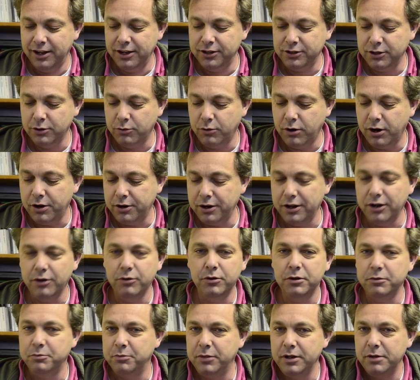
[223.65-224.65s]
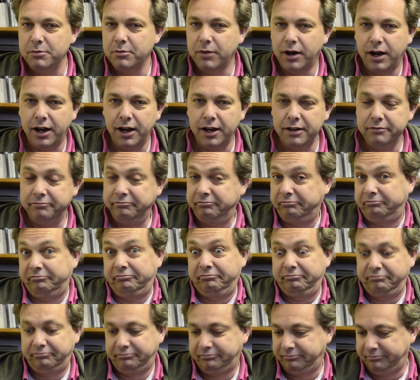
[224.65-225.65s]
So Wario would be my
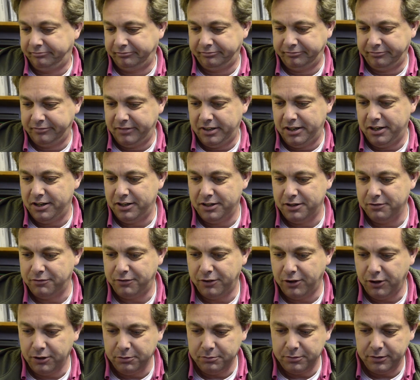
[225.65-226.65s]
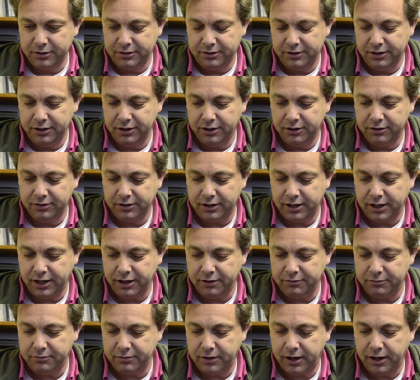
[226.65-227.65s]
default, but you know,
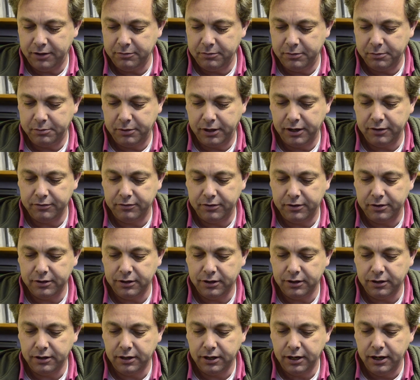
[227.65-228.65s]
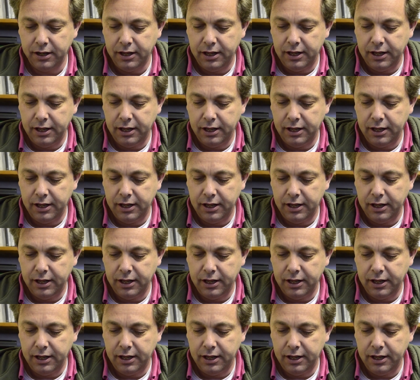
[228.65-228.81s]
I haven't been playing very long.